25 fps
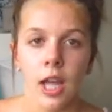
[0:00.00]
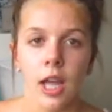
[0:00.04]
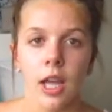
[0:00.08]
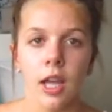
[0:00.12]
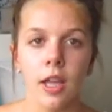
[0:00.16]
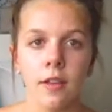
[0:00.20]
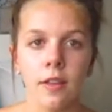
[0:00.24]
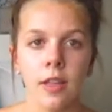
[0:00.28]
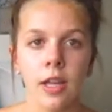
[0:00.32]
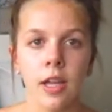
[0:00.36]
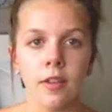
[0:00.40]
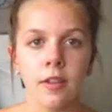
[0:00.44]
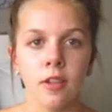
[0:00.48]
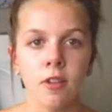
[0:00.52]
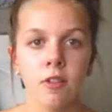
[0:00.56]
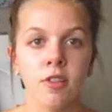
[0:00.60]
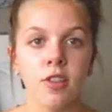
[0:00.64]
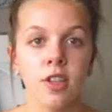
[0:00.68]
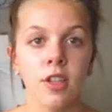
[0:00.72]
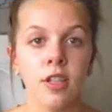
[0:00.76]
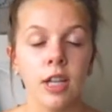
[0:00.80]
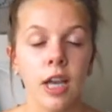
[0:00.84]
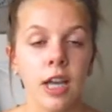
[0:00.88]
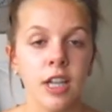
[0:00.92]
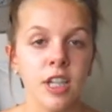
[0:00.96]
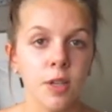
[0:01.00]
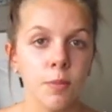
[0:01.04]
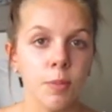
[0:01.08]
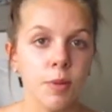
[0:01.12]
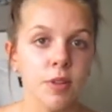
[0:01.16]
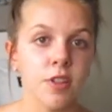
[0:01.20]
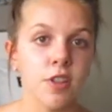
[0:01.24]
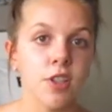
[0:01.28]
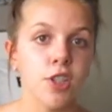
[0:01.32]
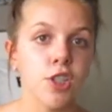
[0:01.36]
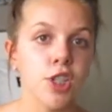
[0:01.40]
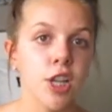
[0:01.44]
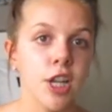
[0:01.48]
and that there is a
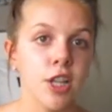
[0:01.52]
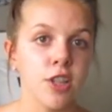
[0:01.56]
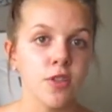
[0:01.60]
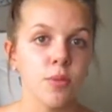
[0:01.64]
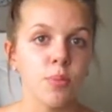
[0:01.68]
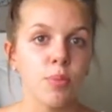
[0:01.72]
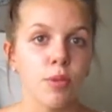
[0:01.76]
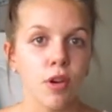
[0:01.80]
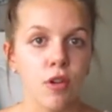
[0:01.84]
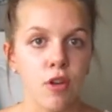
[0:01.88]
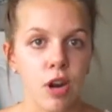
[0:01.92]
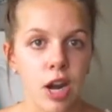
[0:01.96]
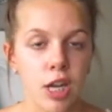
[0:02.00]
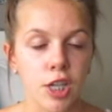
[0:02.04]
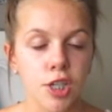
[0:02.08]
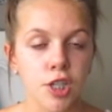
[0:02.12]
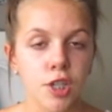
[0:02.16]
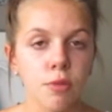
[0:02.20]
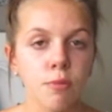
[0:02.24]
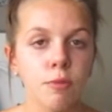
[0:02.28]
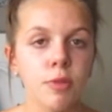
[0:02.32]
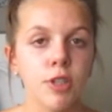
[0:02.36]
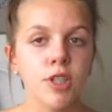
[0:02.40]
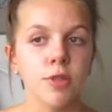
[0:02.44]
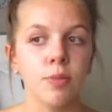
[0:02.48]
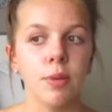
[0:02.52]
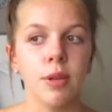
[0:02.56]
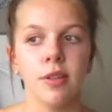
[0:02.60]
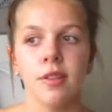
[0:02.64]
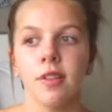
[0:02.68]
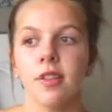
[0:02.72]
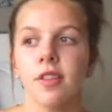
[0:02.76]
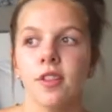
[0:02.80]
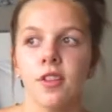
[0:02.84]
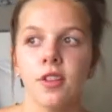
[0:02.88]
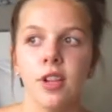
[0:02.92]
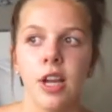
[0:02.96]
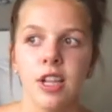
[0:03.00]
90% chance of progression, which means
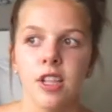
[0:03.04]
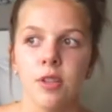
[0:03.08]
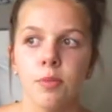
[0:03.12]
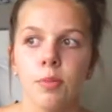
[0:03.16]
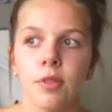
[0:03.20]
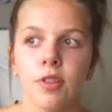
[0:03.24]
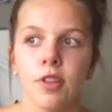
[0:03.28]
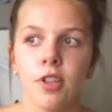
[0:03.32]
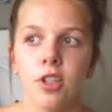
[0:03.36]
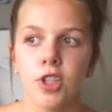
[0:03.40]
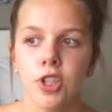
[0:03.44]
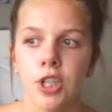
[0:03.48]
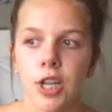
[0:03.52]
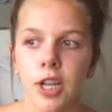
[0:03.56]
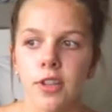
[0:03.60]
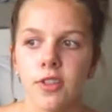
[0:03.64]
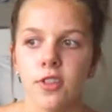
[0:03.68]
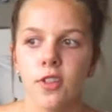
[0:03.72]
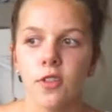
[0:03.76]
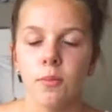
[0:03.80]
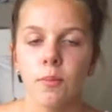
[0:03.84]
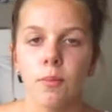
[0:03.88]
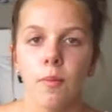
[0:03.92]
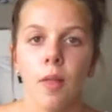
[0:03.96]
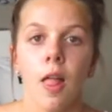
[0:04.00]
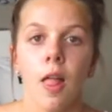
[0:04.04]
there's a 90% chance of